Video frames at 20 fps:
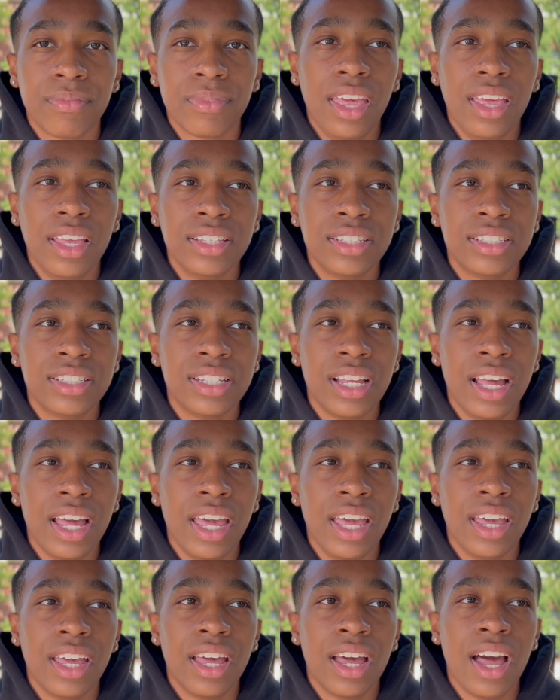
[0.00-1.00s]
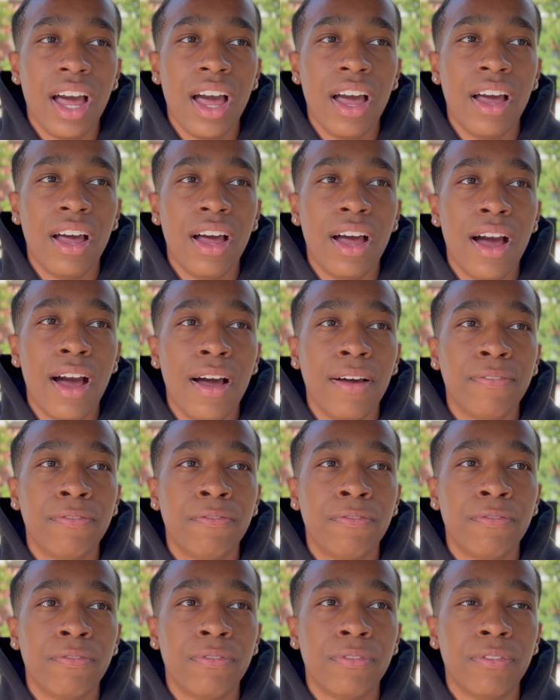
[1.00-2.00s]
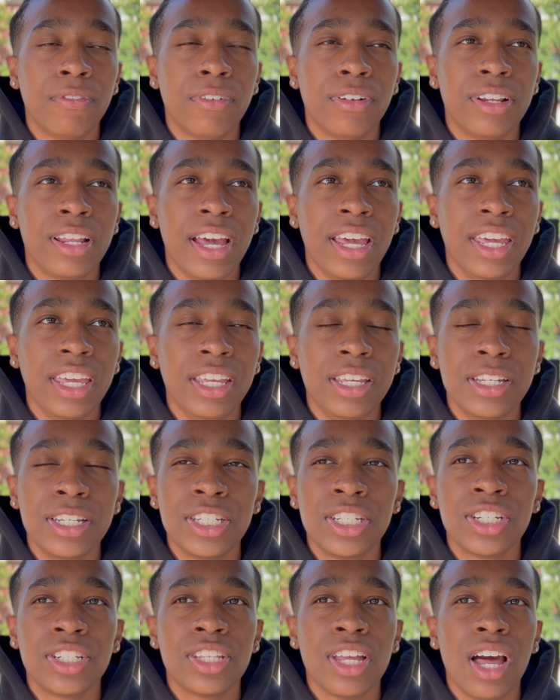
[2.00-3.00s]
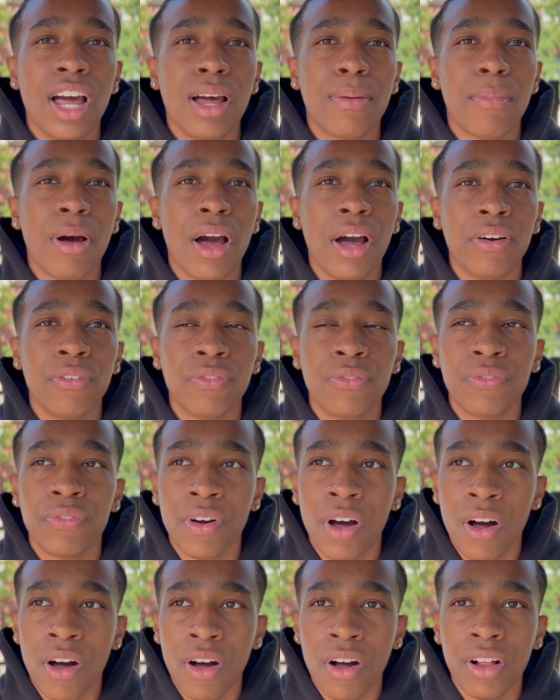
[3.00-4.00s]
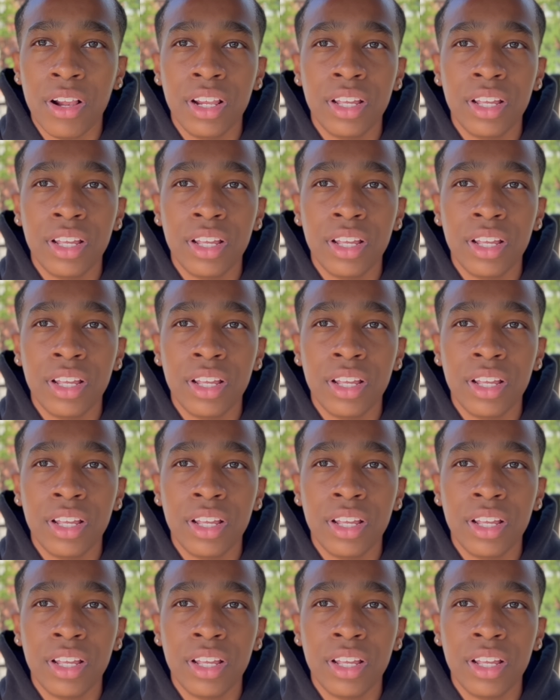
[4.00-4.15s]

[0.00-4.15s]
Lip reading: it's like, I like each time I fall,